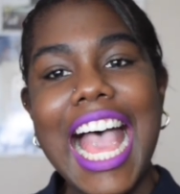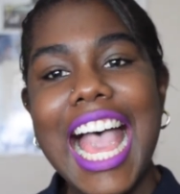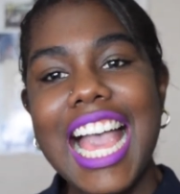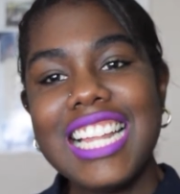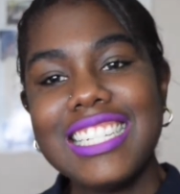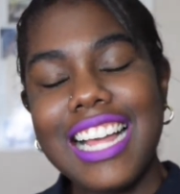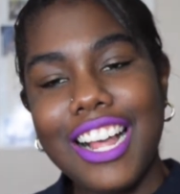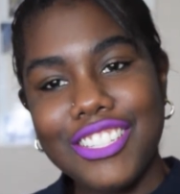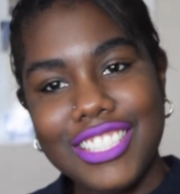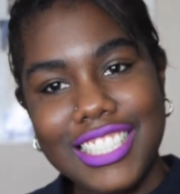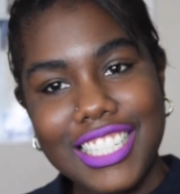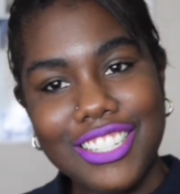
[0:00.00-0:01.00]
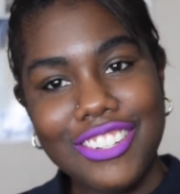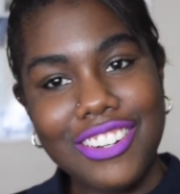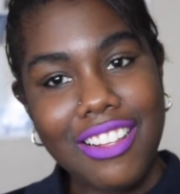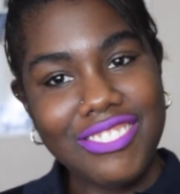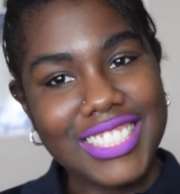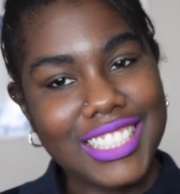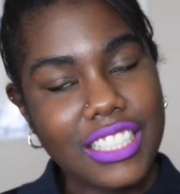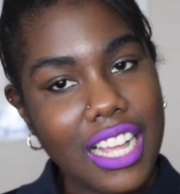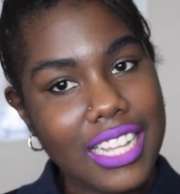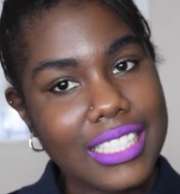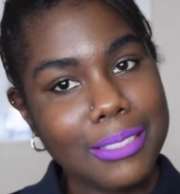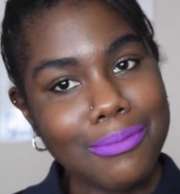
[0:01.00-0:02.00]
And I'll see you lovely
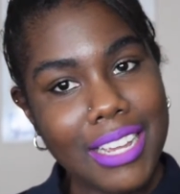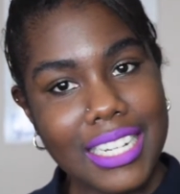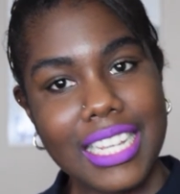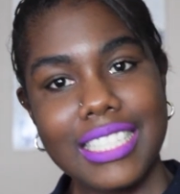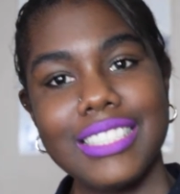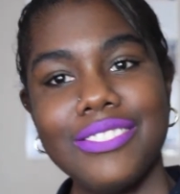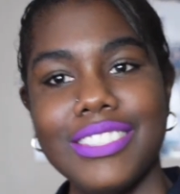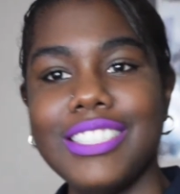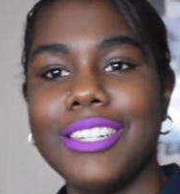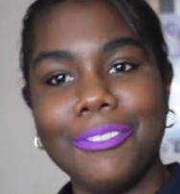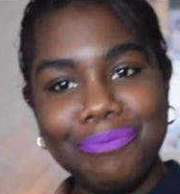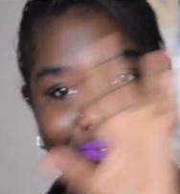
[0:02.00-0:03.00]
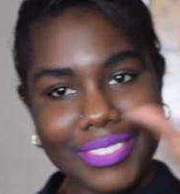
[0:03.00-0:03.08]
stars in my next video.